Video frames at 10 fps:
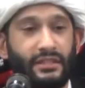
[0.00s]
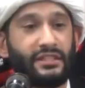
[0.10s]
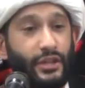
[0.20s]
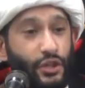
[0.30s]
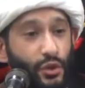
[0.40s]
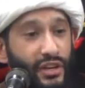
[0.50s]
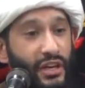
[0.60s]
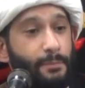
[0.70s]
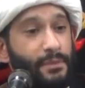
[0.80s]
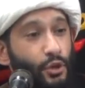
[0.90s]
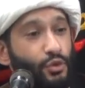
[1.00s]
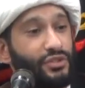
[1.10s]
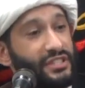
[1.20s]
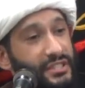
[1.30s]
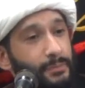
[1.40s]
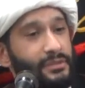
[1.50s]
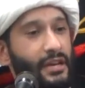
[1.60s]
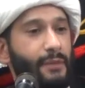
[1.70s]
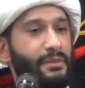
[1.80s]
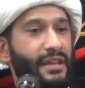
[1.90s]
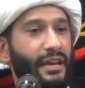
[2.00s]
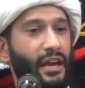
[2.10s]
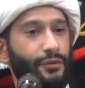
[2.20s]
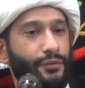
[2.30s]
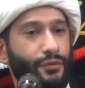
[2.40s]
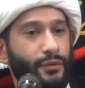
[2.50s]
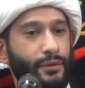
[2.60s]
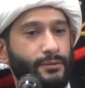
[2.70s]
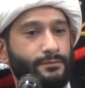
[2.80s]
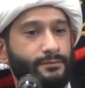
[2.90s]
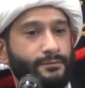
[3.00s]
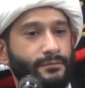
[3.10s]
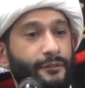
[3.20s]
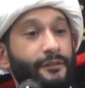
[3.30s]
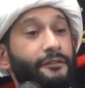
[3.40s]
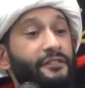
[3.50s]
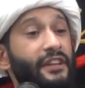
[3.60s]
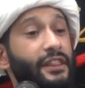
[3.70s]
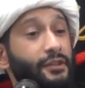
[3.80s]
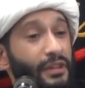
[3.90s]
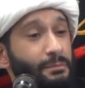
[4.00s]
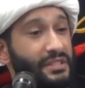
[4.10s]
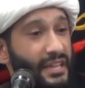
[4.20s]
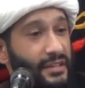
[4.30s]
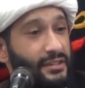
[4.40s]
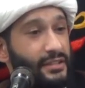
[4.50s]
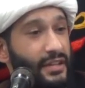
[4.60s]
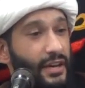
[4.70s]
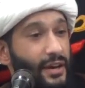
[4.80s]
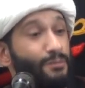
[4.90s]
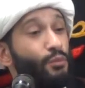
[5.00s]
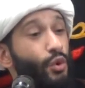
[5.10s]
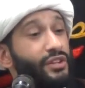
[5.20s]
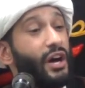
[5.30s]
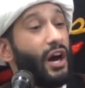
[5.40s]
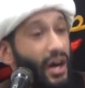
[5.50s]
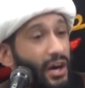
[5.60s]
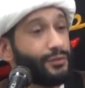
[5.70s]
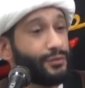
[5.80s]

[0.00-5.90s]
sexually abused at some time in their life. 53%, more than half.